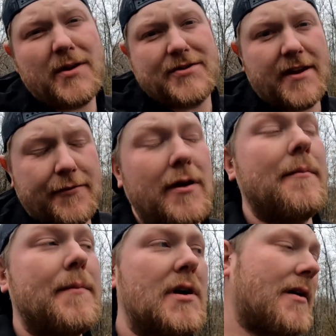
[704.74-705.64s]
much
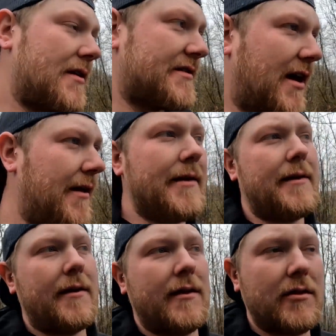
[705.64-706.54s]
different, but it's
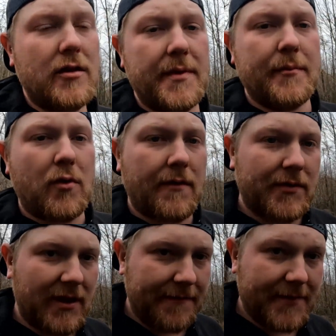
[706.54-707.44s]
got a little bit more of
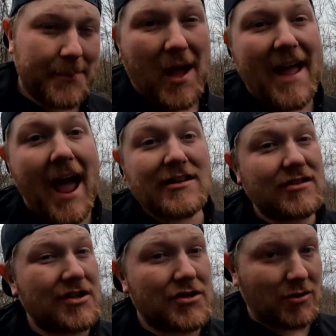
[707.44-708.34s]
a lift. I
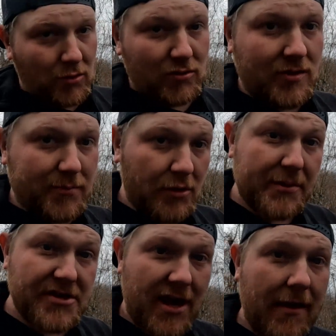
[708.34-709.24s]
actually sold the blue
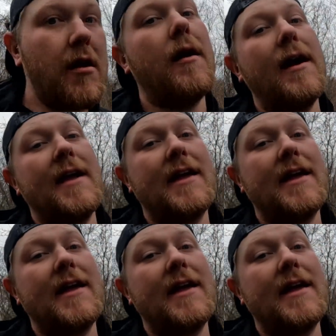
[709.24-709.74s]
Pajero.